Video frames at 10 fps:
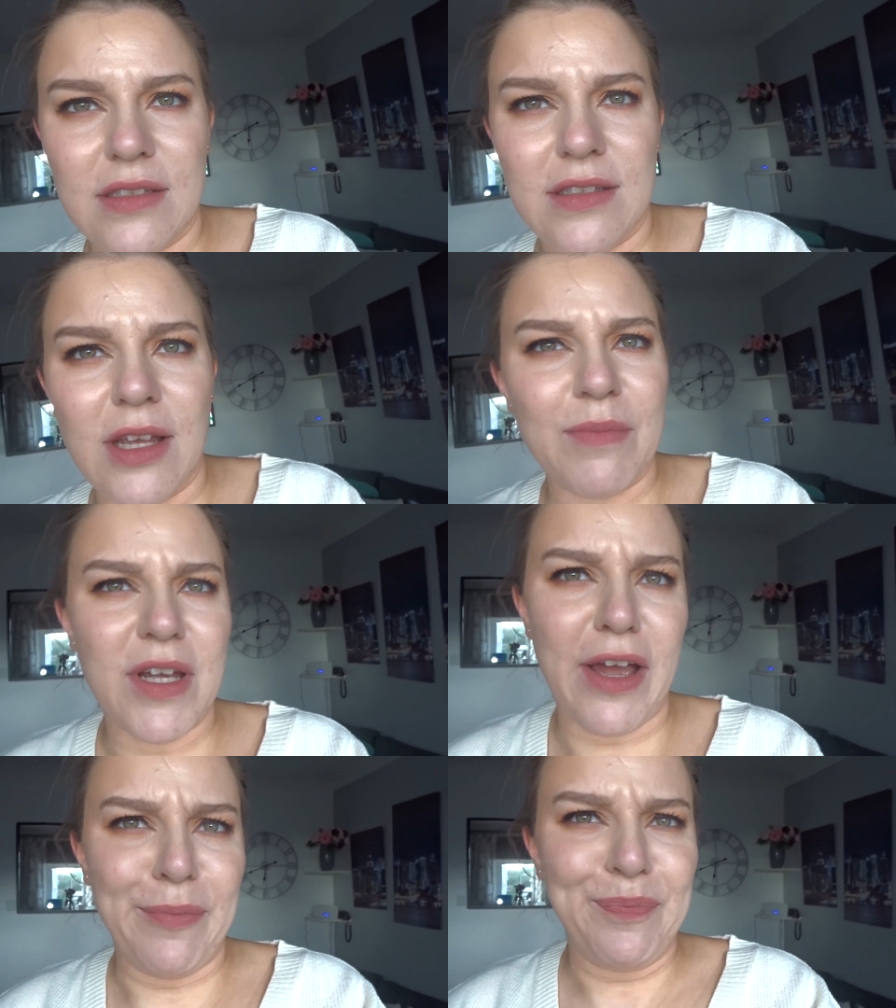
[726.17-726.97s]
some
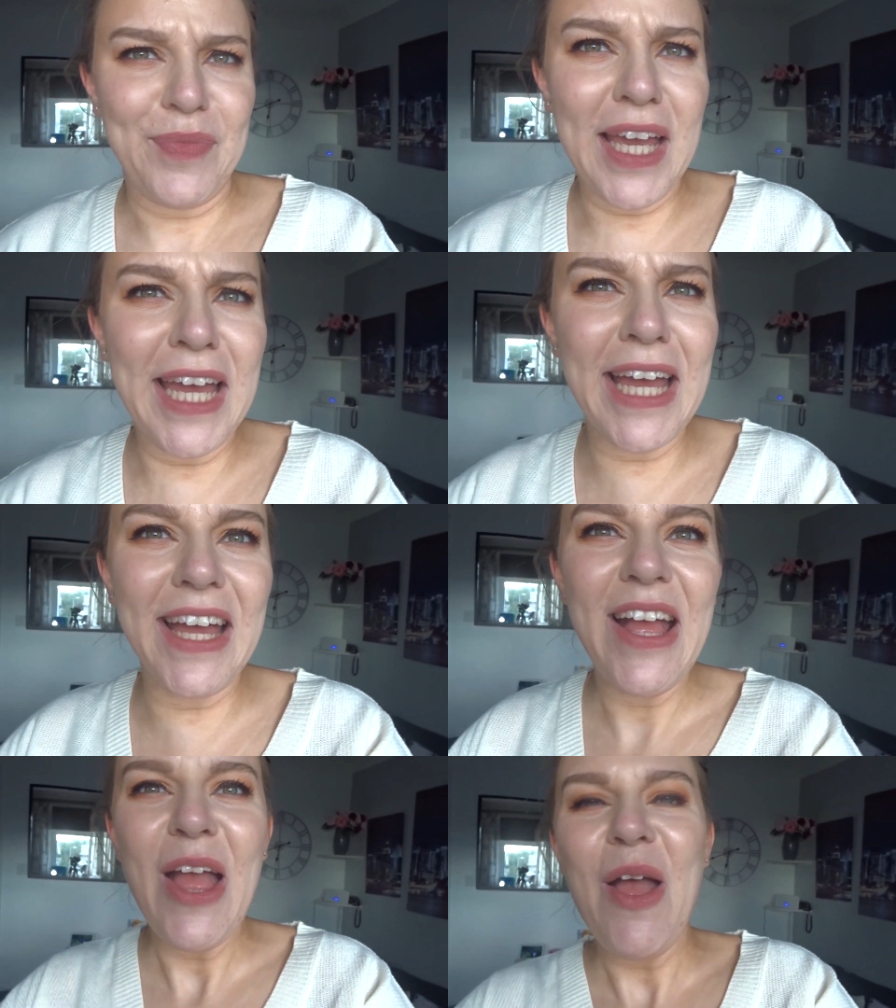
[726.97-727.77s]
time,
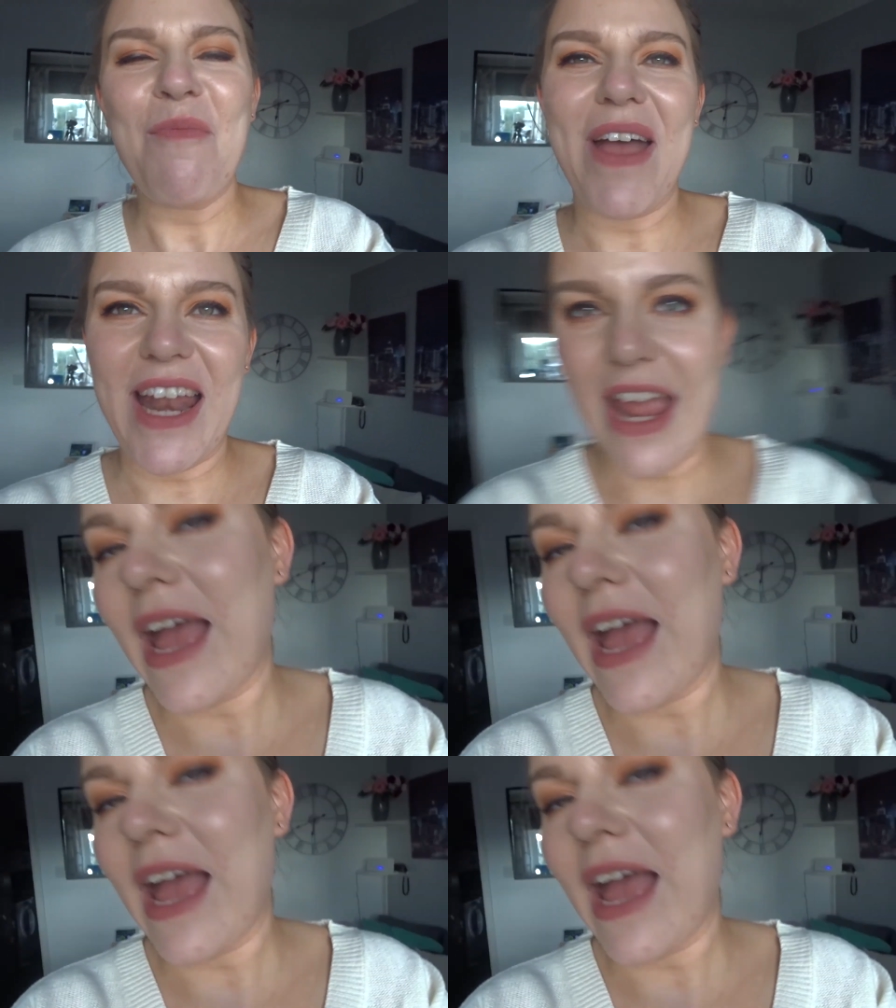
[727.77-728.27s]
about 8